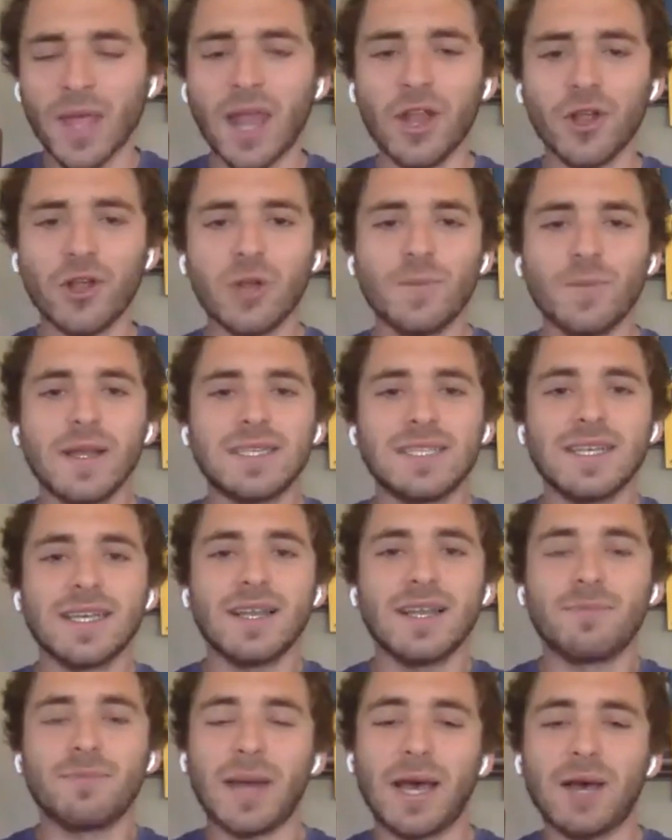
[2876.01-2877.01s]
And a good way to
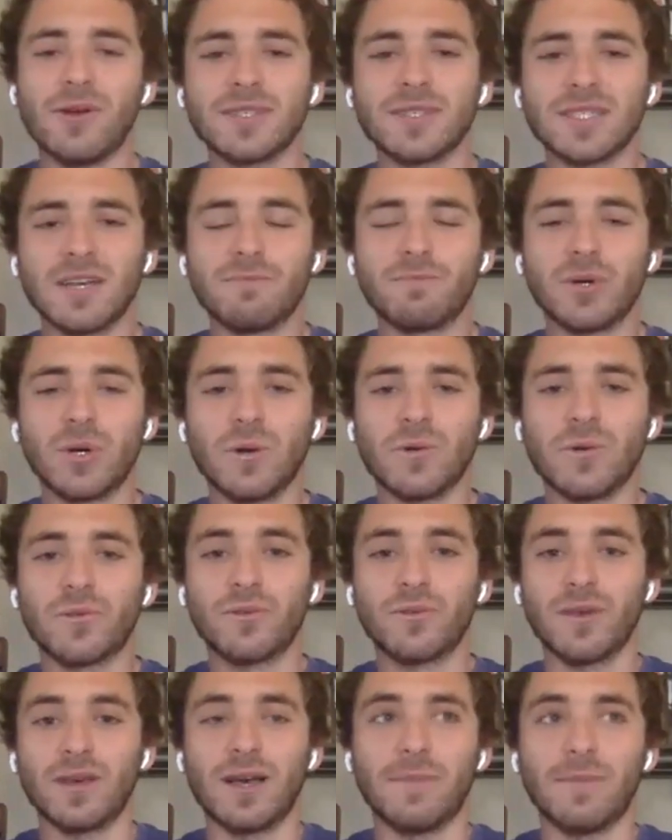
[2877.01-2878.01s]
get the balance of both
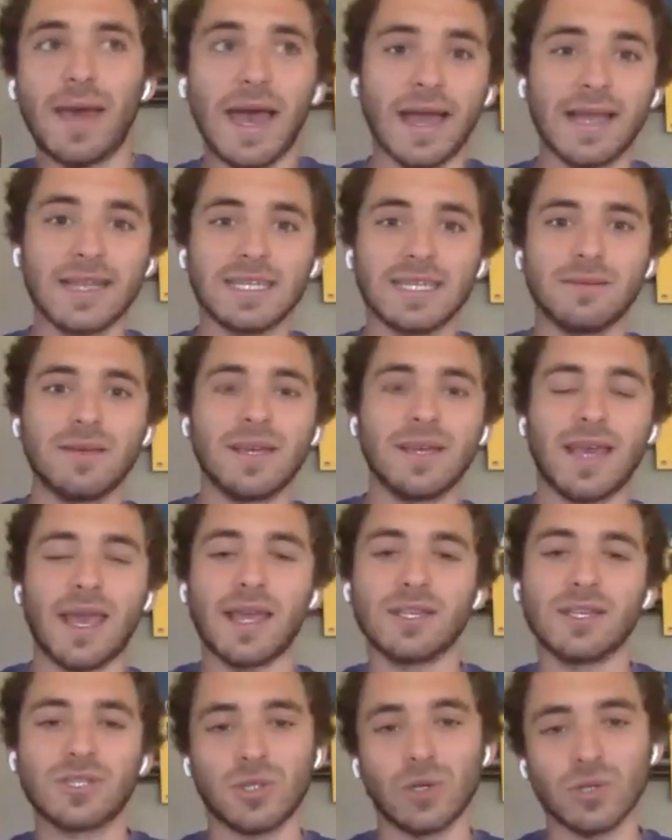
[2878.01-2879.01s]
um, academic
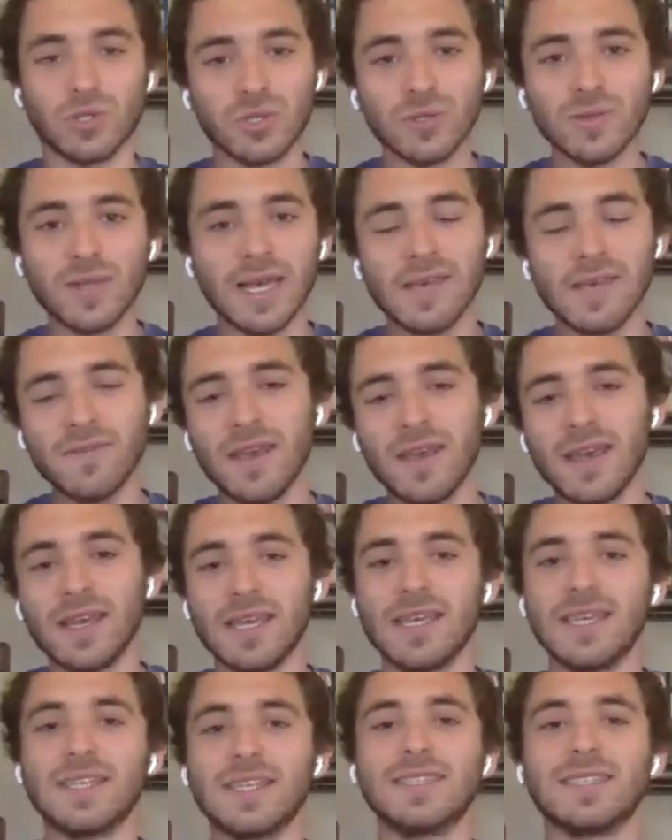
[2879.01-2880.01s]
and social life
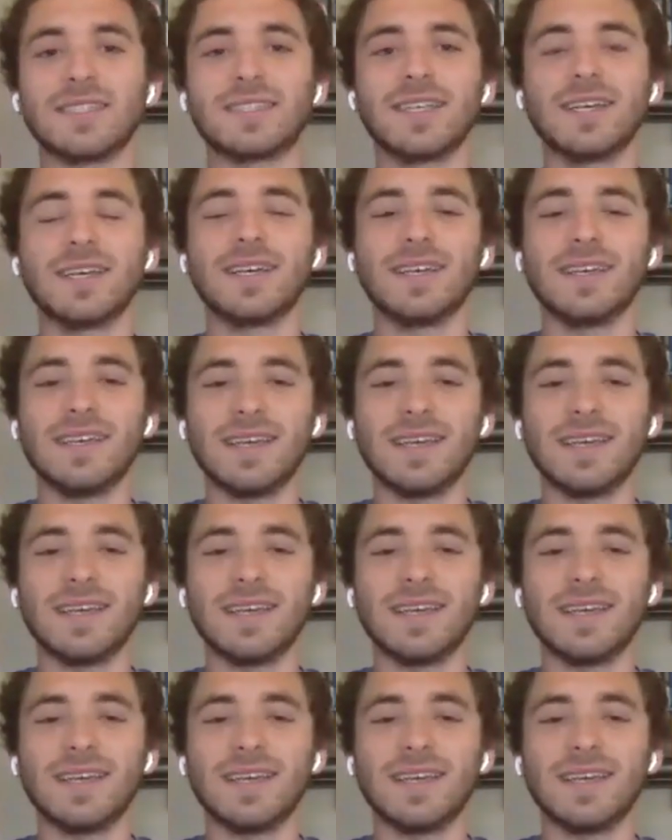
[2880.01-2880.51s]
is